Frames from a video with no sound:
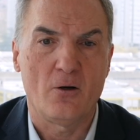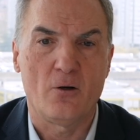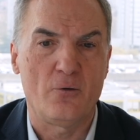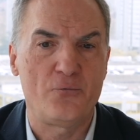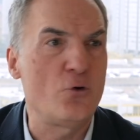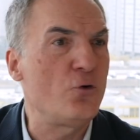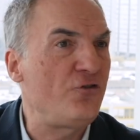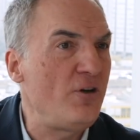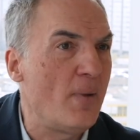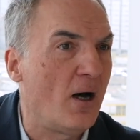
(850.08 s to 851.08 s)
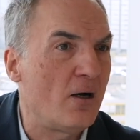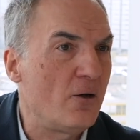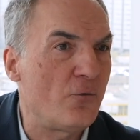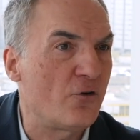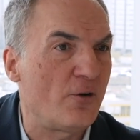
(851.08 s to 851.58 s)
Fukushima,
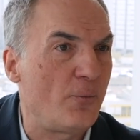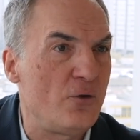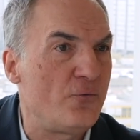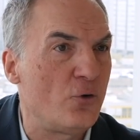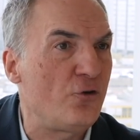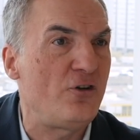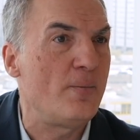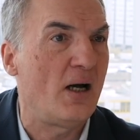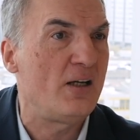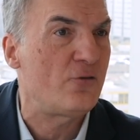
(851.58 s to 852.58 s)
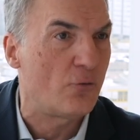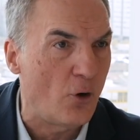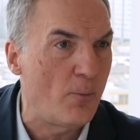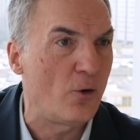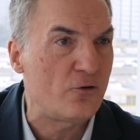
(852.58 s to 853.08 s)
for example, in Fukushima, it's a
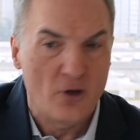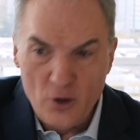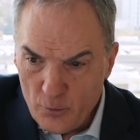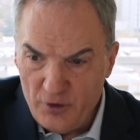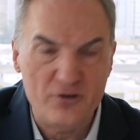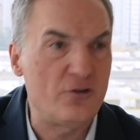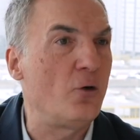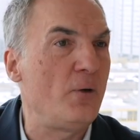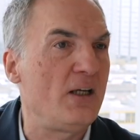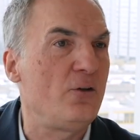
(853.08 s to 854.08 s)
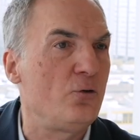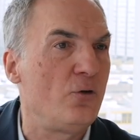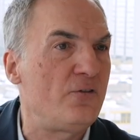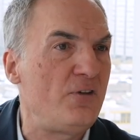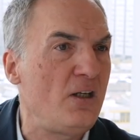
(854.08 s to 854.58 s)
robot which is going into
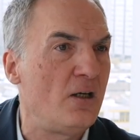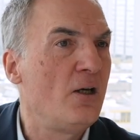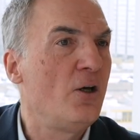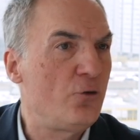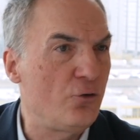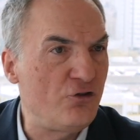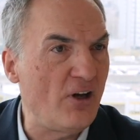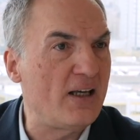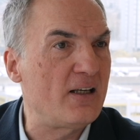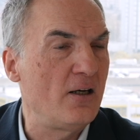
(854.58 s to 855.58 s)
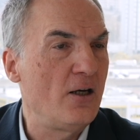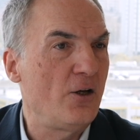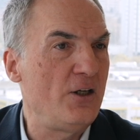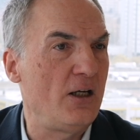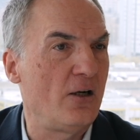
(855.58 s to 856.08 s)
the sea to check
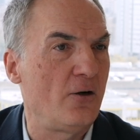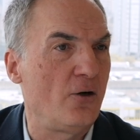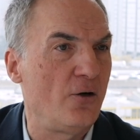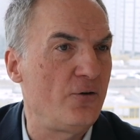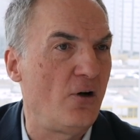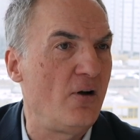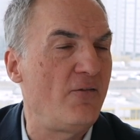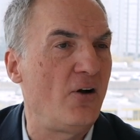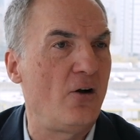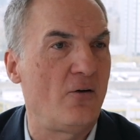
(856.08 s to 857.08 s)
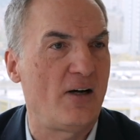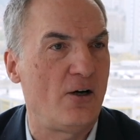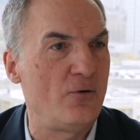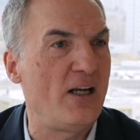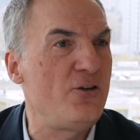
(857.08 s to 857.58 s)
the level
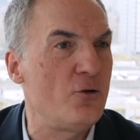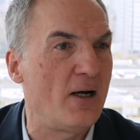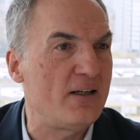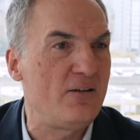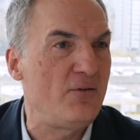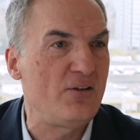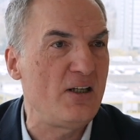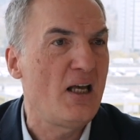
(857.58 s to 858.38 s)
of radioactivity.